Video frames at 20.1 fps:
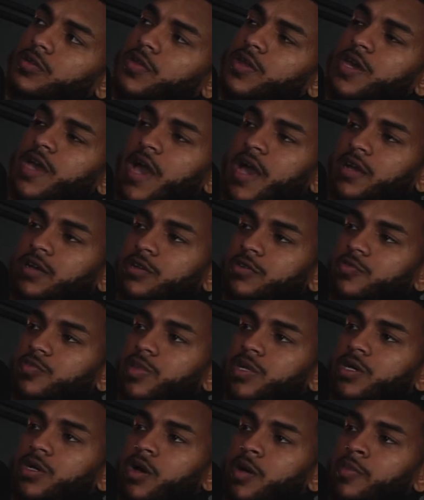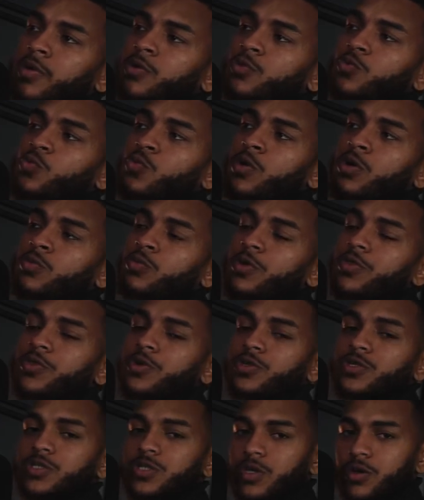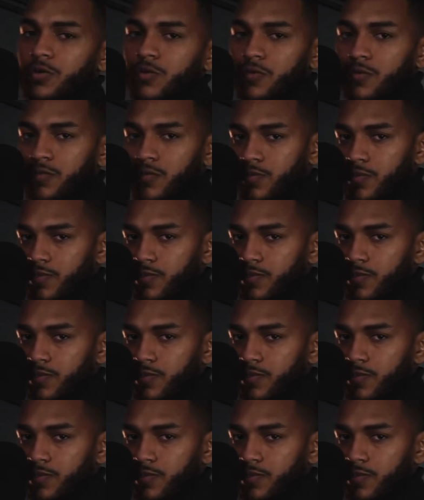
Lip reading: The act of becoming one with yourself,